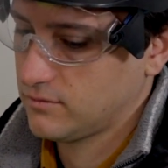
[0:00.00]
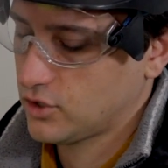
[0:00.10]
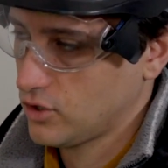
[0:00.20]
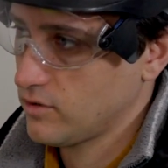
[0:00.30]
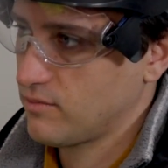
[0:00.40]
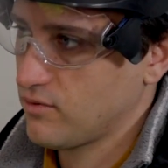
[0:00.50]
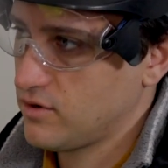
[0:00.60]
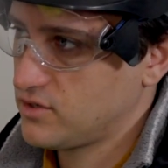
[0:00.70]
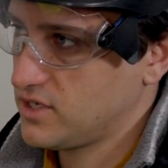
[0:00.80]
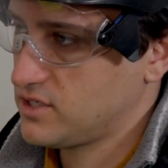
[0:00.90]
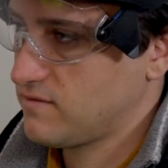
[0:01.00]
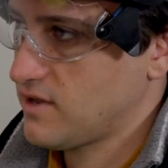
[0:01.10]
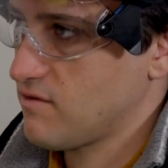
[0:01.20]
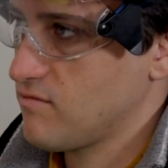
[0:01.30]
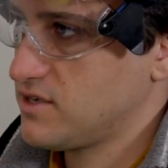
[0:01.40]
curing process of
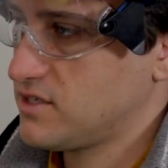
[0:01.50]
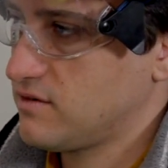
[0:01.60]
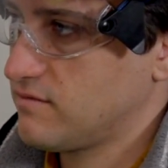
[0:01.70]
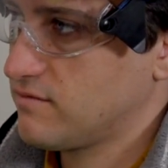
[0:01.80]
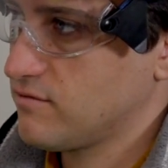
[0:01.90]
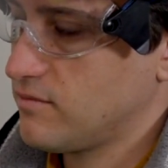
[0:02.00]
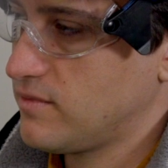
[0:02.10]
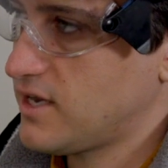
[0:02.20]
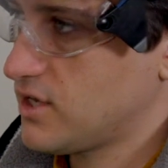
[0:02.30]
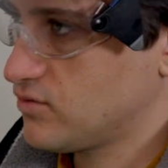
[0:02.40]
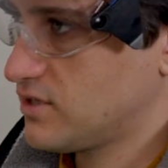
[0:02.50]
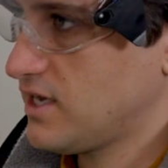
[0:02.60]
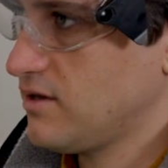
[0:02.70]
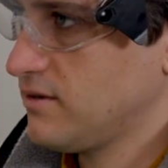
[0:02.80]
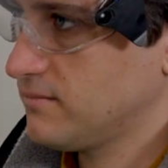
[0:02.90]
that resin from the natural
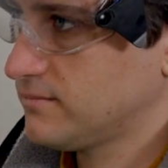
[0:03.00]
daylight.